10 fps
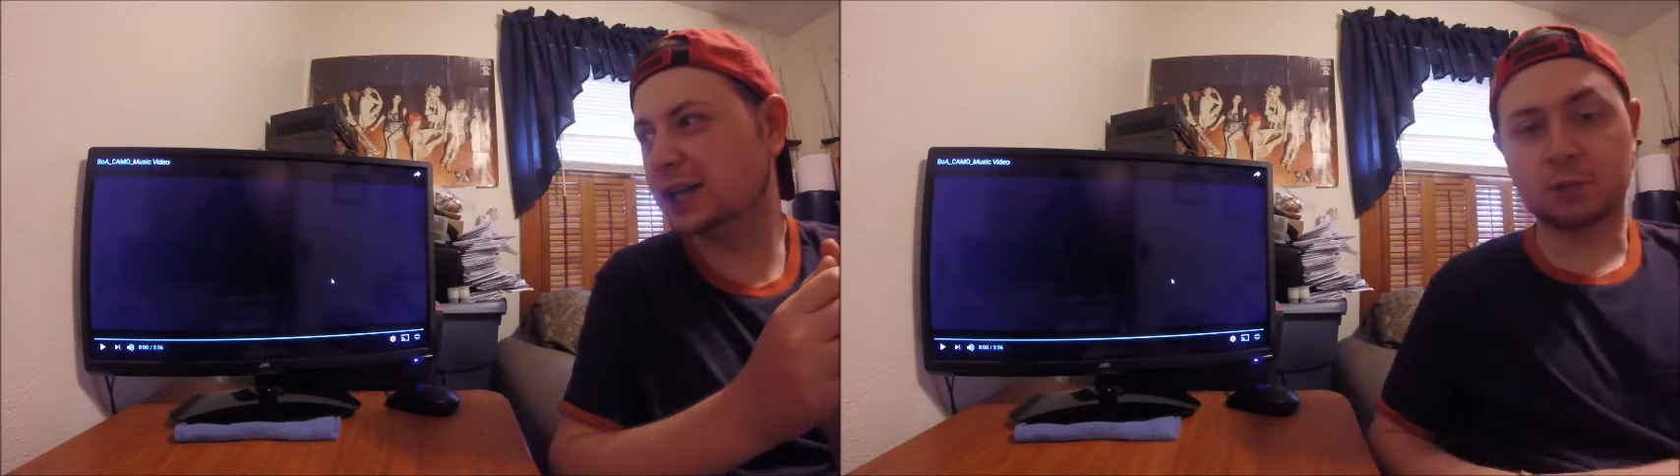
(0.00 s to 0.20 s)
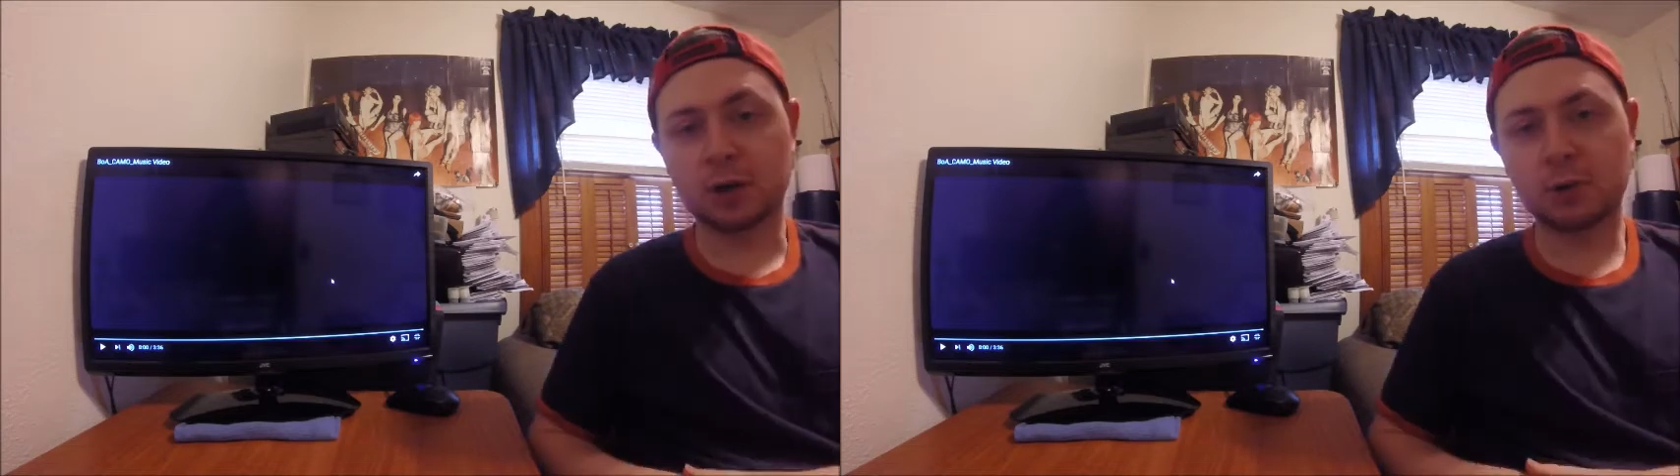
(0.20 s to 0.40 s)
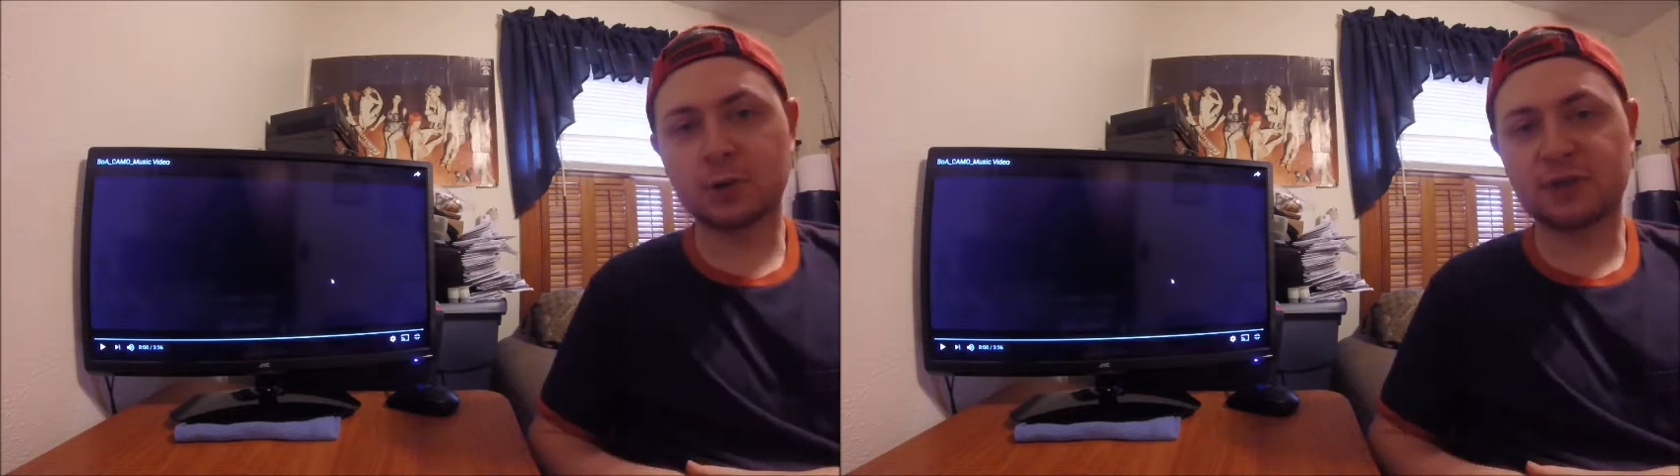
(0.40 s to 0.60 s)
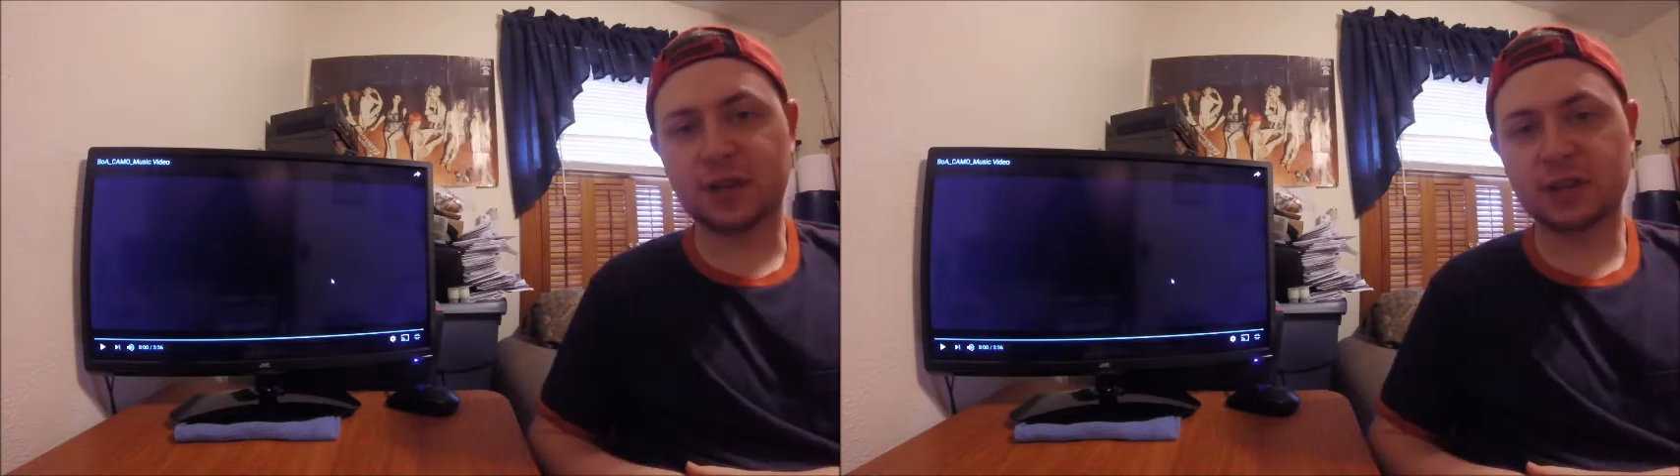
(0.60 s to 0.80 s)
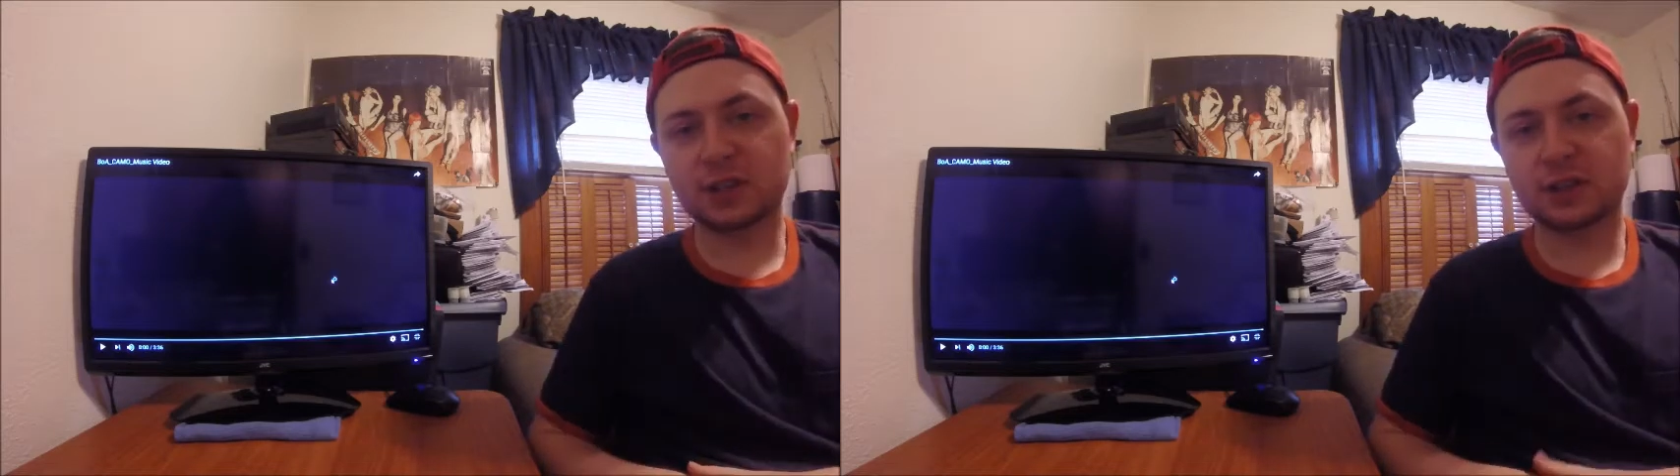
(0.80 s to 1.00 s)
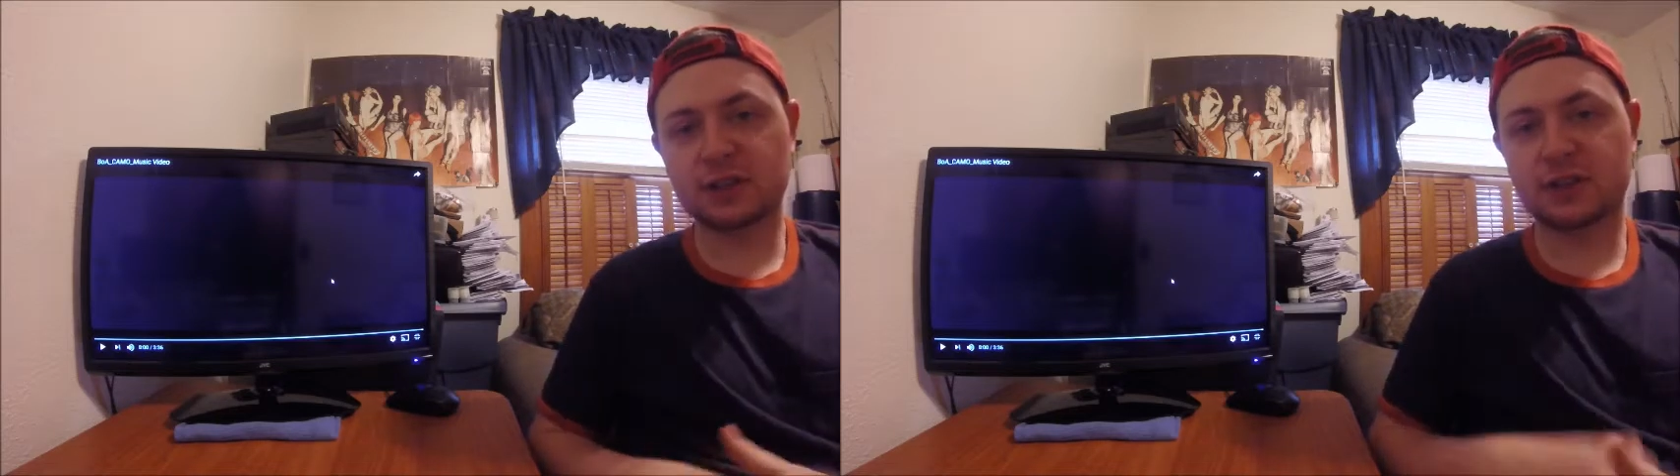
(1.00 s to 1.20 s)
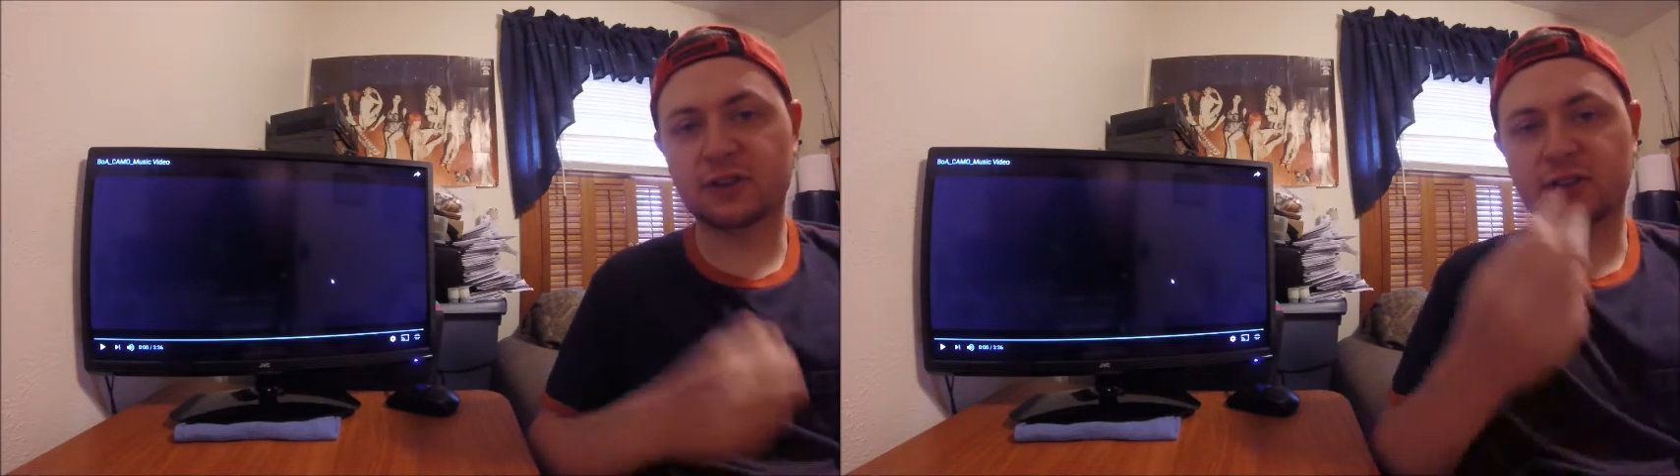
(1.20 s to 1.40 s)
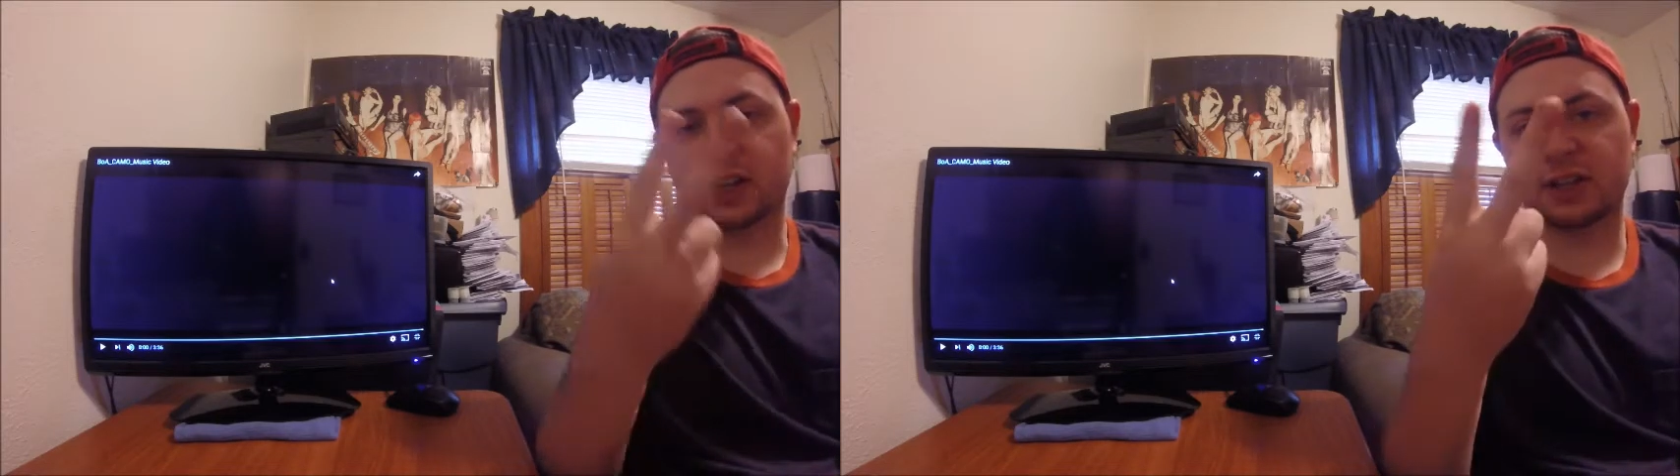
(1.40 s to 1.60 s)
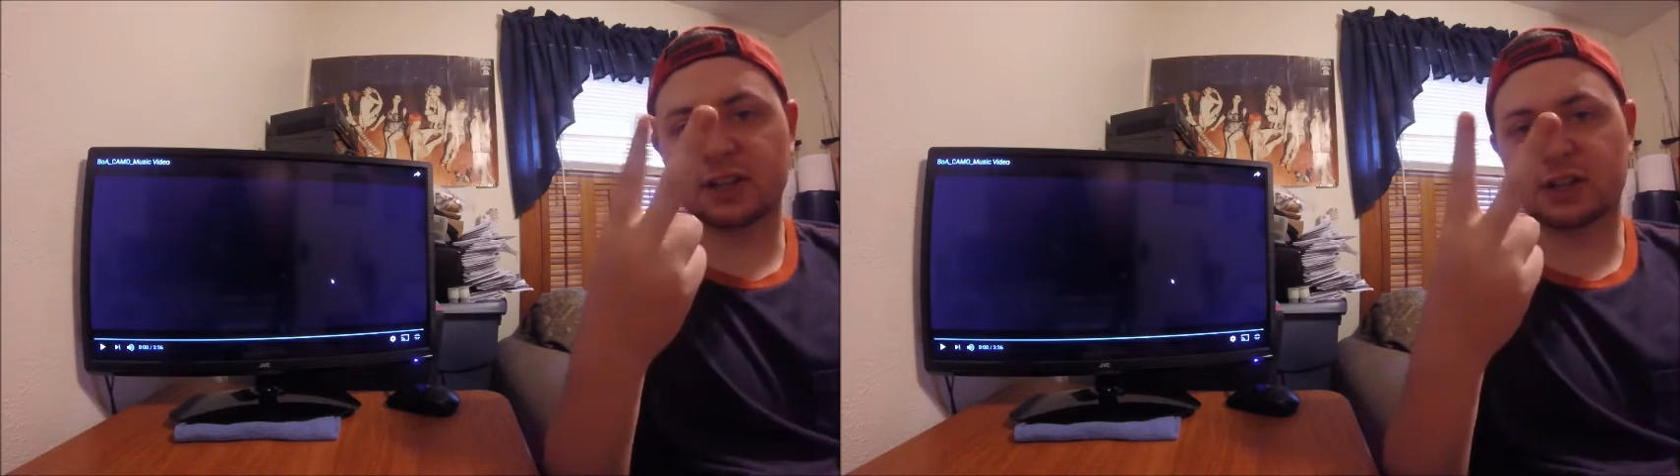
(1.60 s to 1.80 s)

BoA was actually the second